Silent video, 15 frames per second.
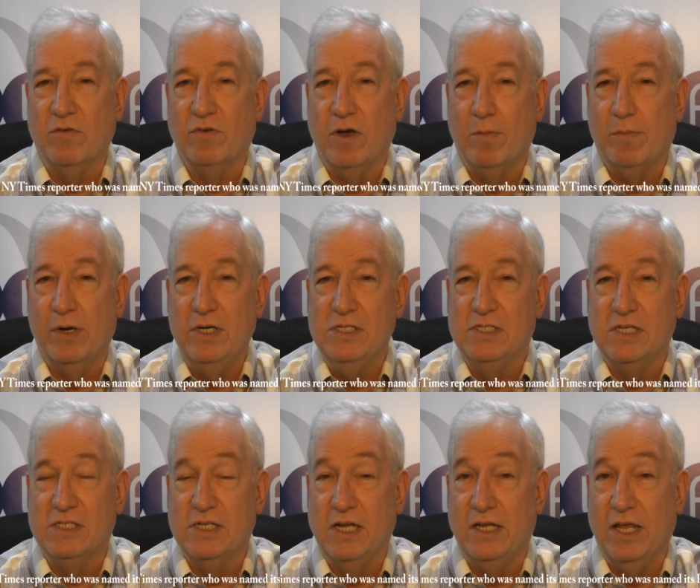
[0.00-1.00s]
of companies
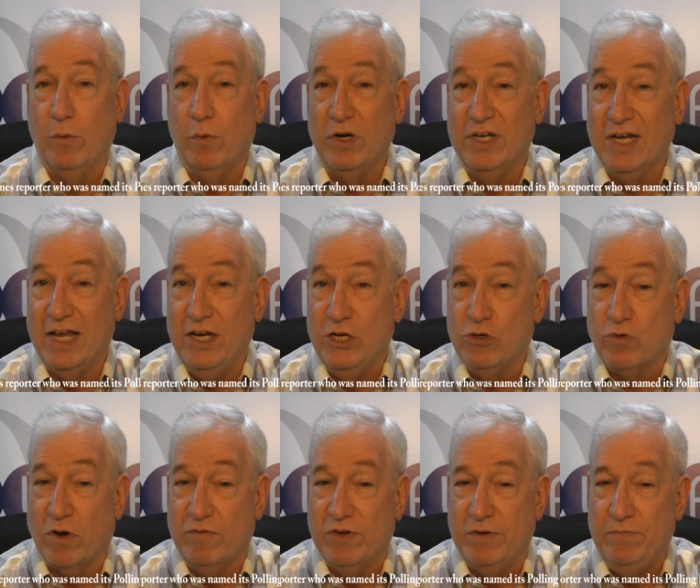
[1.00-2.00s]
that said they were
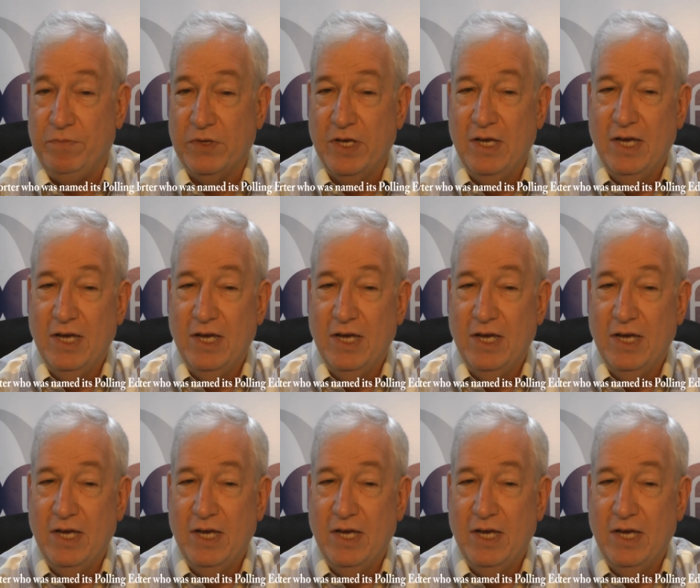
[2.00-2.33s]
data-driven